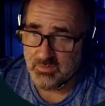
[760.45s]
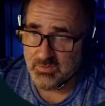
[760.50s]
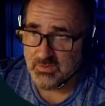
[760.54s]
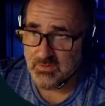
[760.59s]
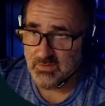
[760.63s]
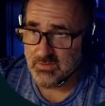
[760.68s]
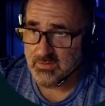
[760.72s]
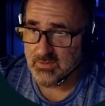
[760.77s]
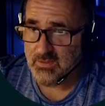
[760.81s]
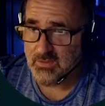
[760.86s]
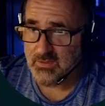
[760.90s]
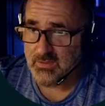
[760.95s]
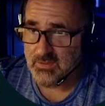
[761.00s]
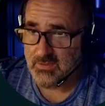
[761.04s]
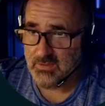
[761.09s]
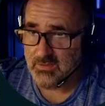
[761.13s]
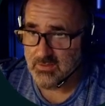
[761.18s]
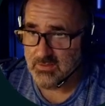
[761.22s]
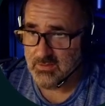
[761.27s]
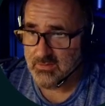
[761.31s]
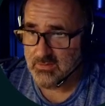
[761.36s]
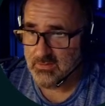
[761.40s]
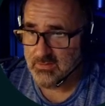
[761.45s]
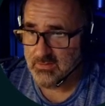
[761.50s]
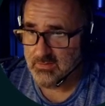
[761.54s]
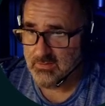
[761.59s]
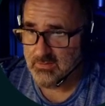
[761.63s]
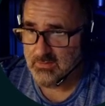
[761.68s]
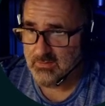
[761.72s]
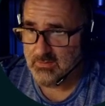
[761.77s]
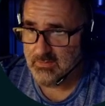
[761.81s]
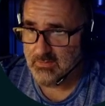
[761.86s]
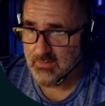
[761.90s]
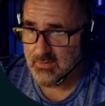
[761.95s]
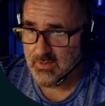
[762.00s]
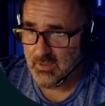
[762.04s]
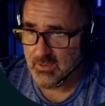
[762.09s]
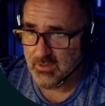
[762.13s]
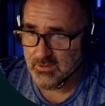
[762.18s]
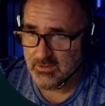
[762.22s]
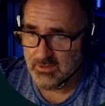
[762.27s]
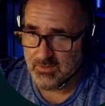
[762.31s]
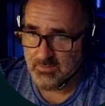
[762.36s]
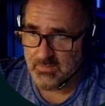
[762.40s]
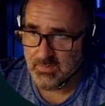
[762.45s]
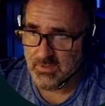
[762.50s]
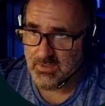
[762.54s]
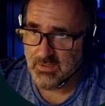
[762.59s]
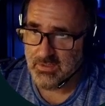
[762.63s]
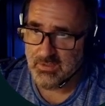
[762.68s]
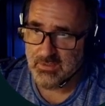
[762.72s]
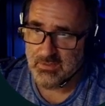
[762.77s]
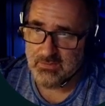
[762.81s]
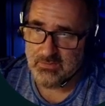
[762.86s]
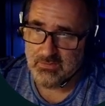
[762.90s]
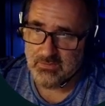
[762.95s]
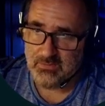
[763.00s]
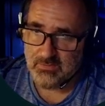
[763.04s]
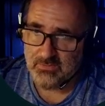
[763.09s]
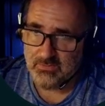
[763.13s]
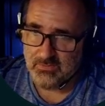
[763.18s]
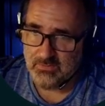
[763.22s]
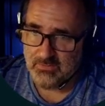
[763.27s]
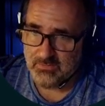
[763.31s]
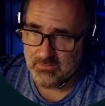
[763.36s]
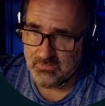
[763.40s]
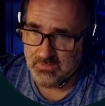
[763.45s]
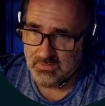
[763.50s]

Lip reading: to the RGB to